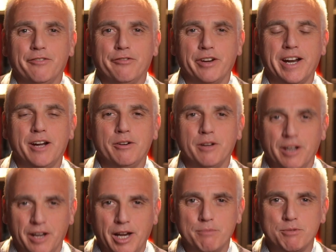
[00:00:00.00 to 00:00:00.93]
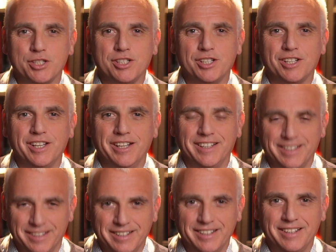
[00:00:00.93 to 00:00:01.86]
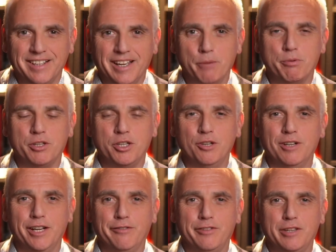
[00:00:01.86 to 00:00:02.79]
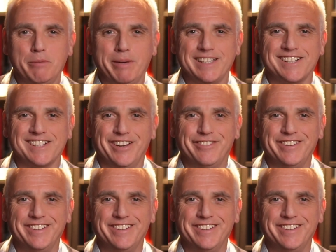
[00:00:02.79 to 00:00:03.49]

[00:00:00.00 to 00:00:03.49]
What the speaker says: For now, I'm Justin King, helping you live your best life.